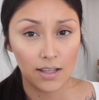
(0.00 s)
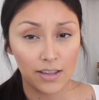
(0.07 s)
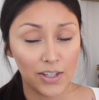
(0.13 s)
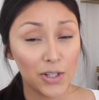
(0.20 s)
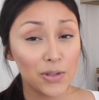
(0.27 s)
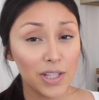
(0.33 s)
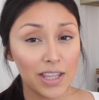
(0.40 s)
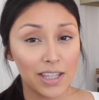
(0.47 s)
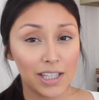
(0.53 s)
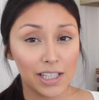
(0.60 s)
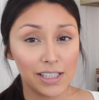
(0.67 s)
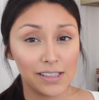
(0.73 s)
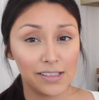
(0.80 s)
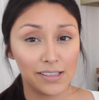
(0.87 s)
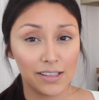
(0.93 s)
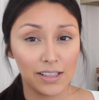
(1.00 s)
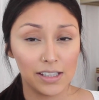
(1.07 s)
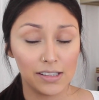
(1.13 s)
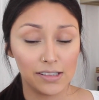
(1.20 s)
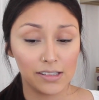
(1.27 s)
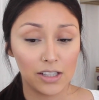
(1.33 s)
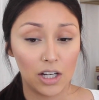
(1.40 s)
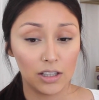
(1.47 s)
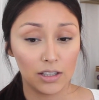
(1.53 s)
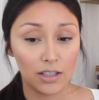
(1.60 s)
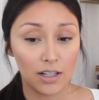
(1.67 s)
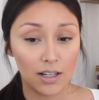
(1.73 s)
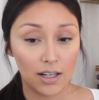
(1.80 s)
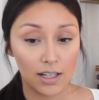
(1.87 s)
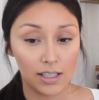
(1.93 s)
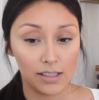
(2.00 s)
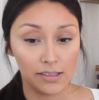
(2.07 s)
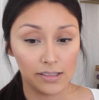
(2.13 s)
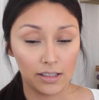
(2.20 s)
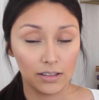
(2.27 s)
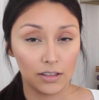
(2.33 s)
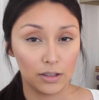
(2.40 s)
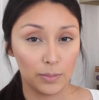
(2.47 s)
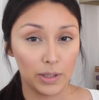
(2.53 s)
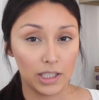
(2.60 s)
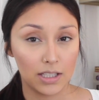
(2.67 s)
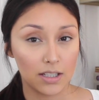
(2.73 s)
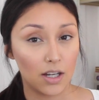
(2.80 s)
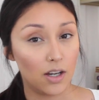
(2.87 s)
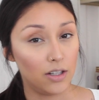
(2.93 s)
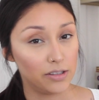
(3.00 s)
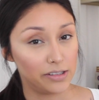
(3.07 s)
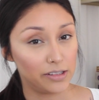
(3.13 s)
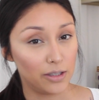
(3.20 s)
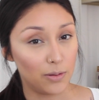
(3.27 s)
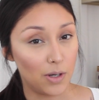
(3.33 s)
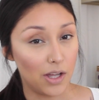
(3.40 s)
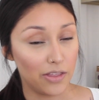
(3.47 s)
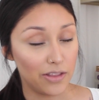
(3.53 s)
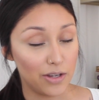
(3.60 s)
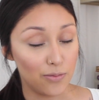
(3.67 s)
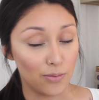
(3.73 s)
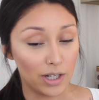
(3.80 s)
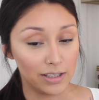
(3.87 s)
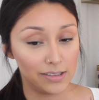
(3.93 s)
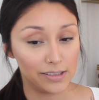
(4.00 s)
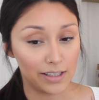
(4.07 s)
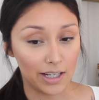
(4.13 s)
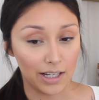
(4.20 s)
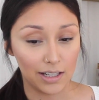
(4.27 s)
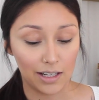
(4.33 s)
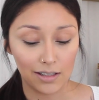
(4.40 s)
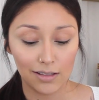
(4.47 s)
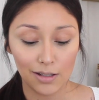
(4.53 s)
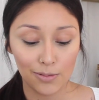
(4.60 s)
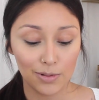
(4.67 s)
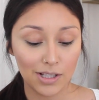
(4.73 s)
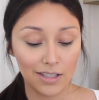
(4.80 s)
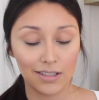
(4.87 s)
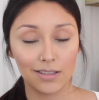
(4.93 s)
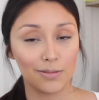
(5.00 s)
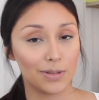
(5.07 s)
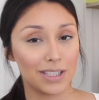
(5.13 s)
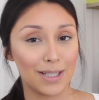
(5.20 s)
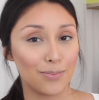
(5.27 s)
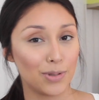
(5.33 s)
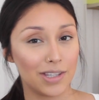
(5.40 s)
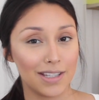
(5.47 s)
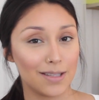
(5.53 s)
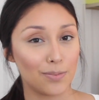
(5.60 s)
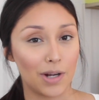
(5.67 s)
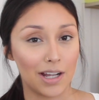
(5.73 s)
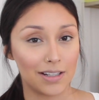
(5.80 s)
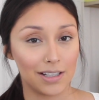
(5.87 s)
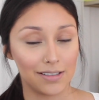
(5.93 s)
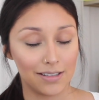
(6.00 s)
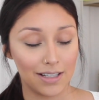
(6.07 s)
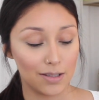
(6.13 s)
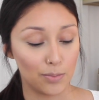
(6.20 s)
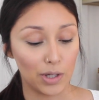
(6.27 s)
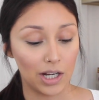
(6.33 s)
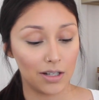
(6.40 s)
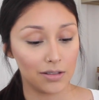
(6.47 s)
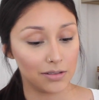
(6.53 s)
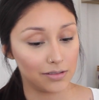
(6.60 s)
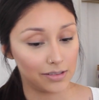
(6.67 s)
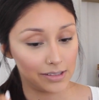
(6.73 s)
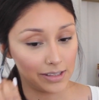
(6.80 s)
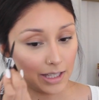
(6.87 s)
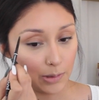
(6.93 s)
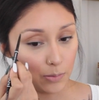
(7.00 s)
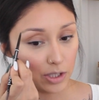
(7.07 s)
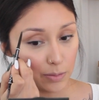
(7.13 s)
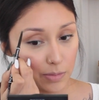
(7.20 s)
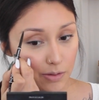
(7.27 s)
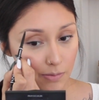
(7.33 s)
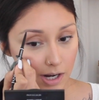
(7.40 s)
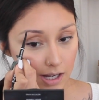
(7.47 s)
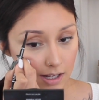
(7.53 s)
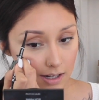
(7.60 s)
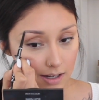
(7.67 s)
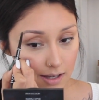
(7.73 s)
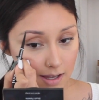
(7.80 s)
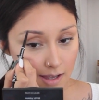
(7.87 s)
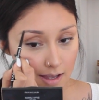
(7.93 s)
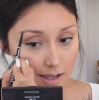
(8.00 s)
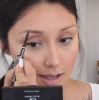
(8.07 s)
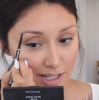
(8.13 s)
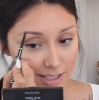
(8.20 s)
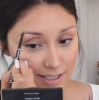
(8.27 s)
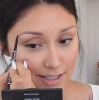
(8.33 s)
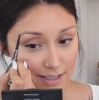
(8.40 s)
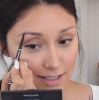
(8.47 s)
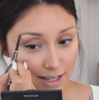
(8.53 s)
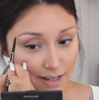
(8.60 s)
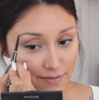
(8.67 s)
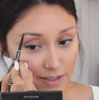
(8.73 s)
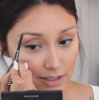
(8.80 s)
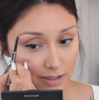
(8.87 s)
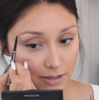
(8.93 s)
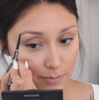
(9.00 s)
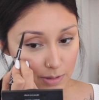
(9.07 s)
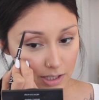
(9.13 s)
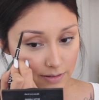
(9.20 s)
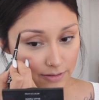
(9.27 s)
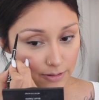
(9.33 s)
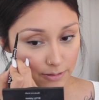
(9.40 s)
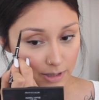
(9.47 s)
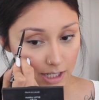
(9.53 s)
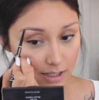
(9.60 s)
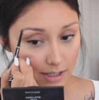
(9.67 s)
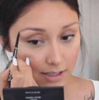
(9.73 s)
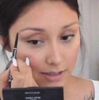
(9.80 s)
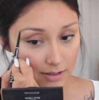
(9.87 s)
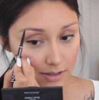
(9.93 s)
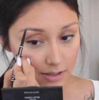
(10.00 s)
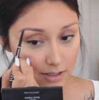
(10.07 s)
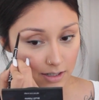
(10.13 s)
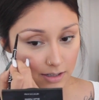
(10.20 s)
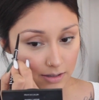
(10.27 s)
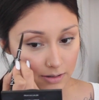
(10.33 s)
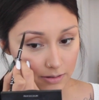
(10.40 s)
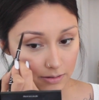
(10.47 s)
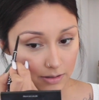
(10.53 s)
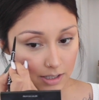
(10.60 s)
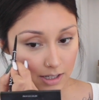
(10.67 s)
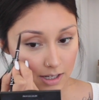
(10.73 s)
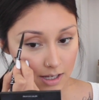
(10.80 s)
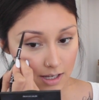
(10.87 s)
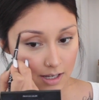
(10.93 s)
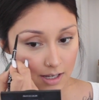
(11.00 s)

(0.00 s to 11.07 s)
The only thing is this color is a little bit also on the red side. I don't know what's up with these products, these browns that want to be red, but it does have a little bit of a red undertone.